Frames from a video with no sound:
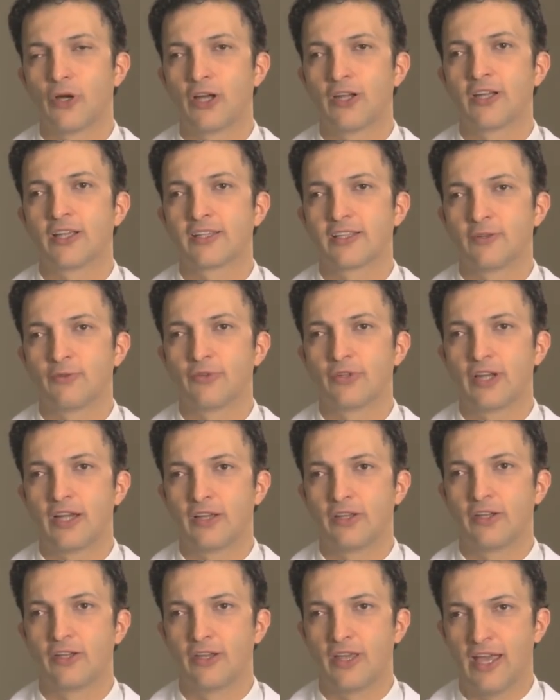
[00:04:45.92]
product that
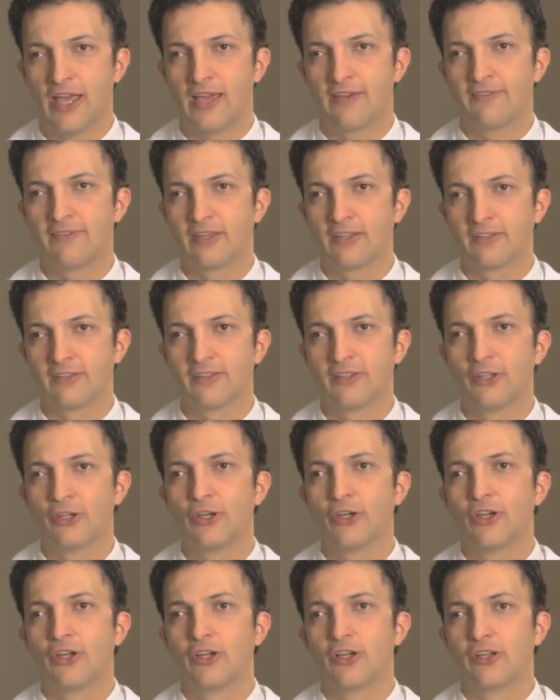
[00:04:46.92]
we're having,
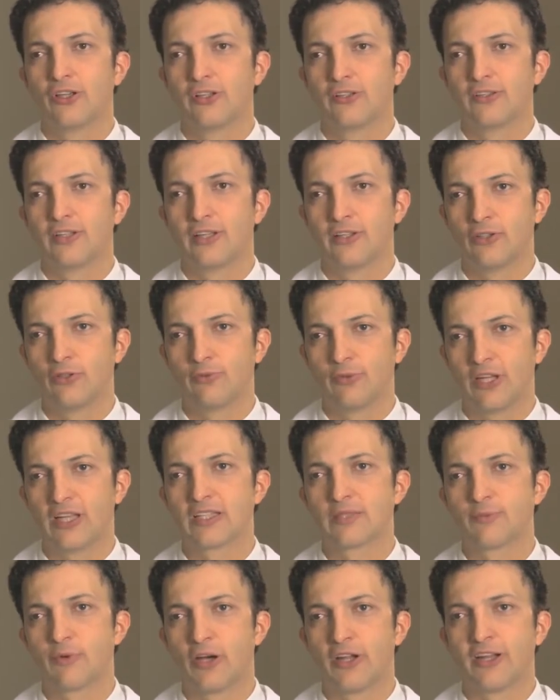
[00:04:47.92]
the
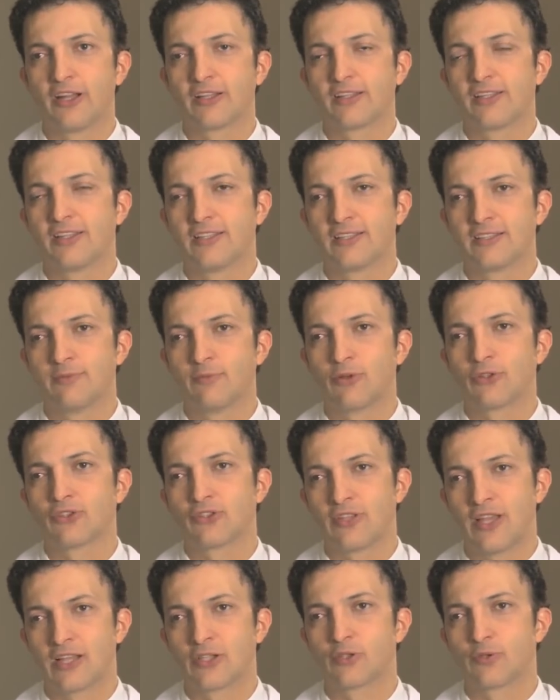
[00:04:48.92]
LUMINESCE product, is the
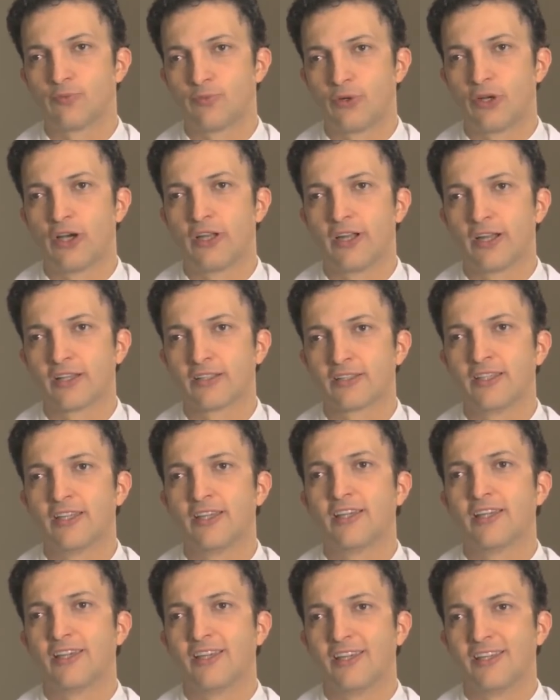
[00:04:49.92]
most natural product,
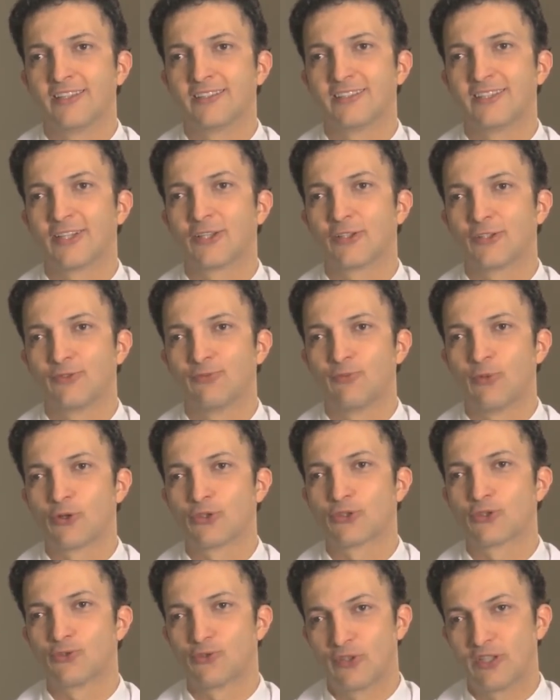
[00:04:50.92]
is the
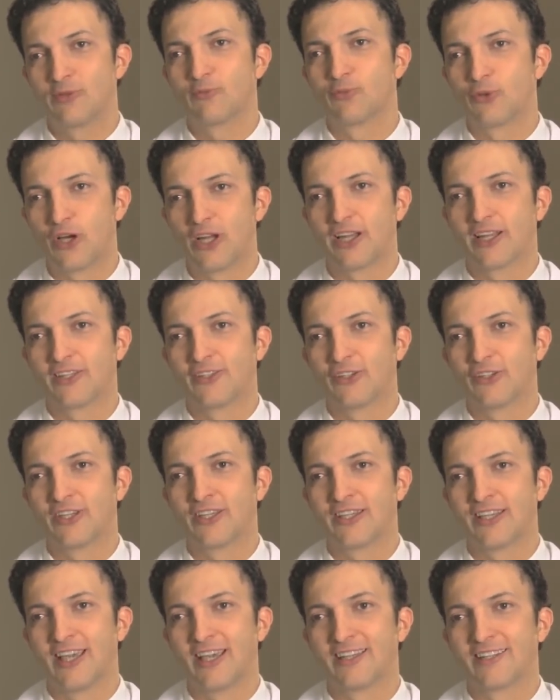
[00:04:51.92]
most green product you
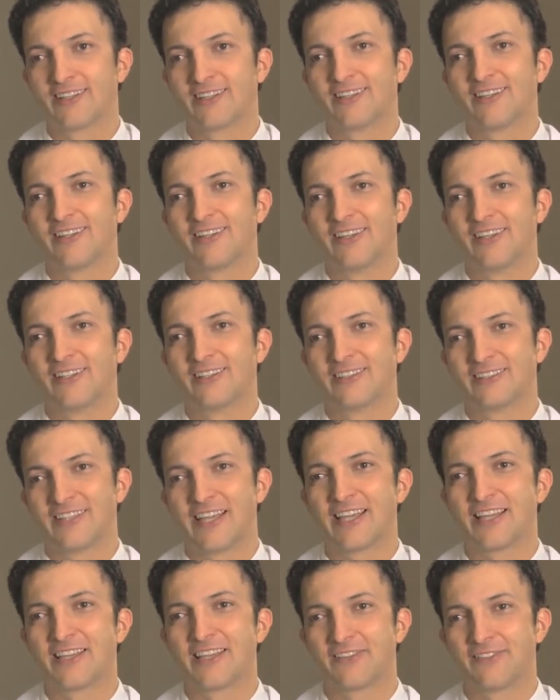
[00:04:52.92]
can get. It is
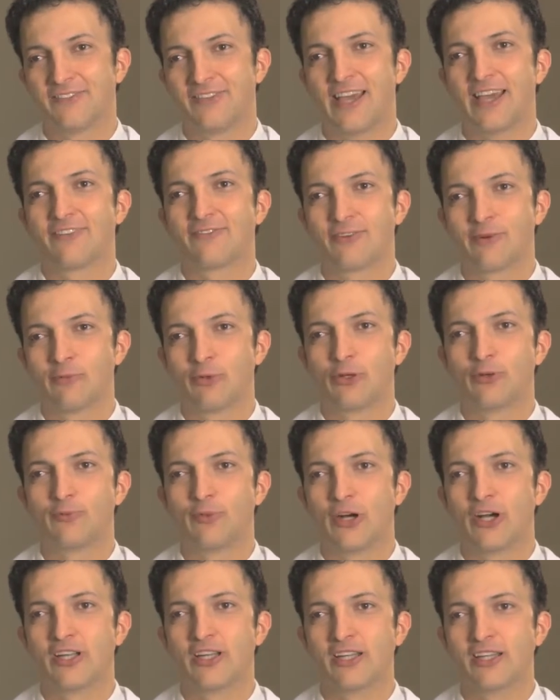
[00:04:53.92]
taking fat from your
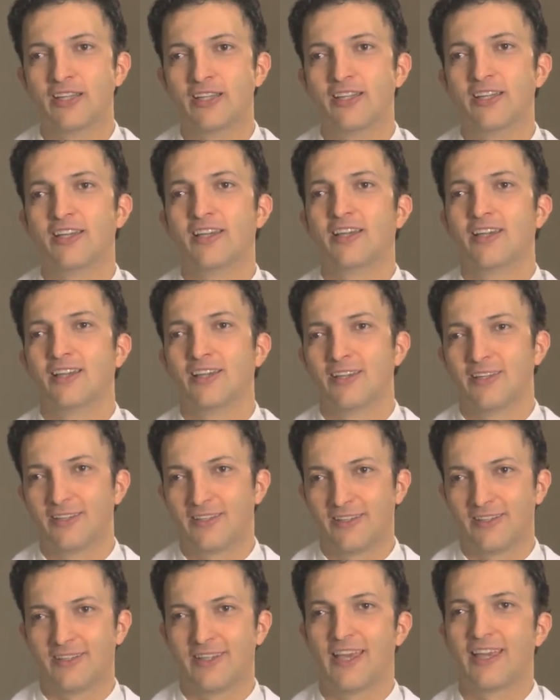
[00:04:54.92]
body,
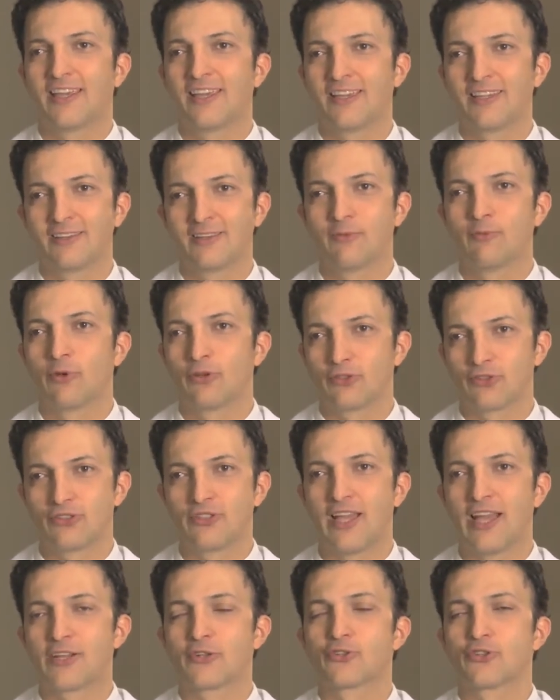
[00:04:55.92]
taking the
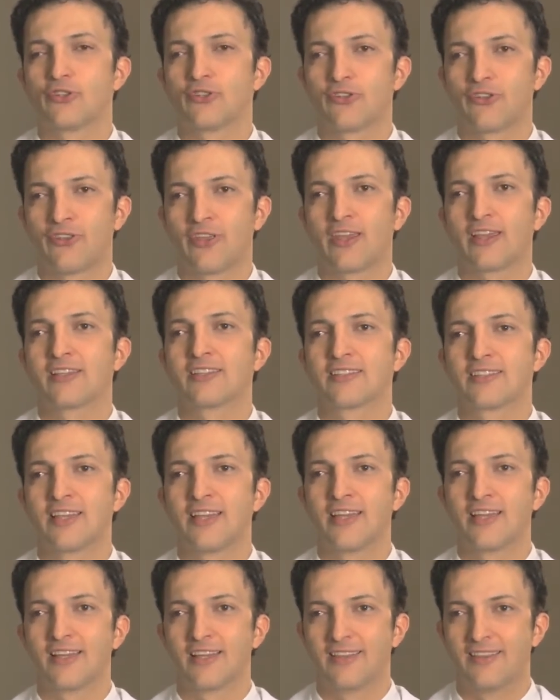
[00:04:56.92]
most natural
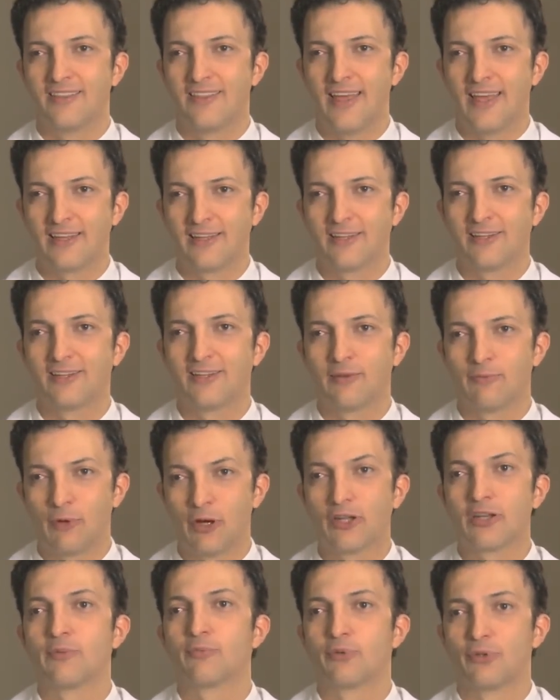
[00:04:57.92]
things that the
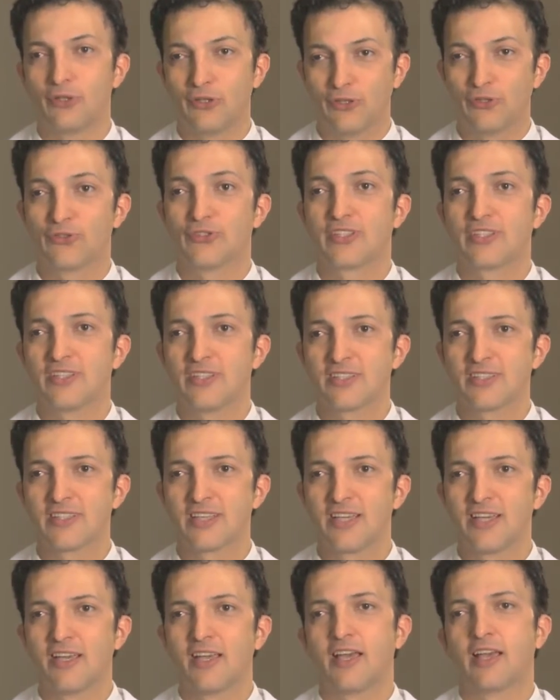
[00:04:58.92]
body
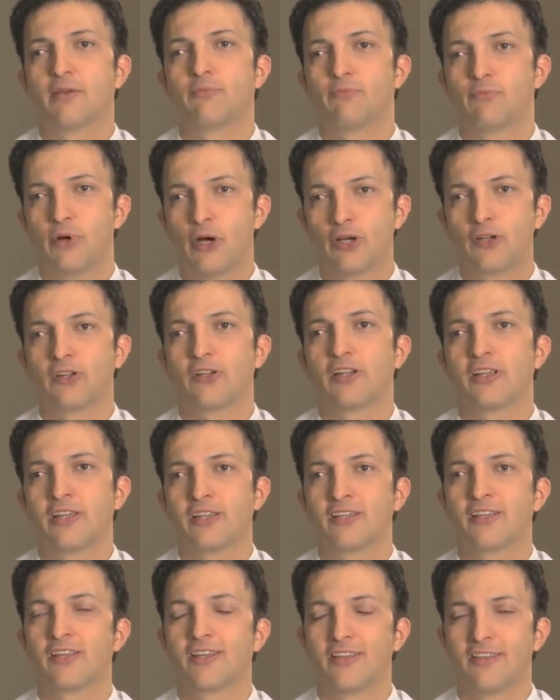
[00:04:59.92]
produces, and
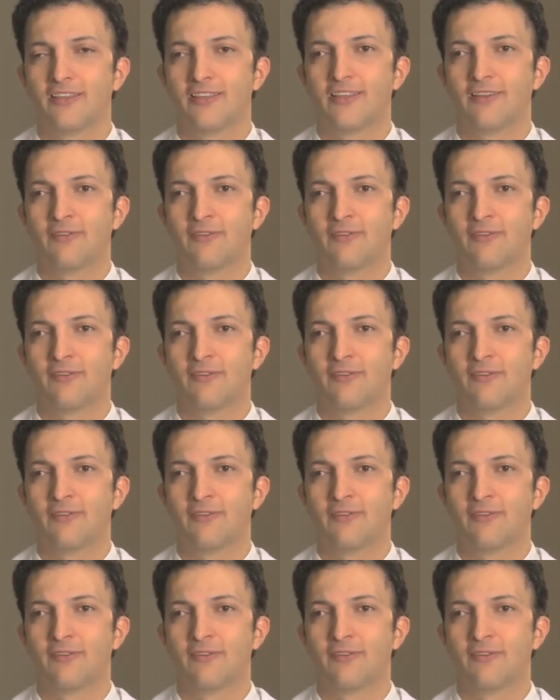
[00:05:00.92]
bottling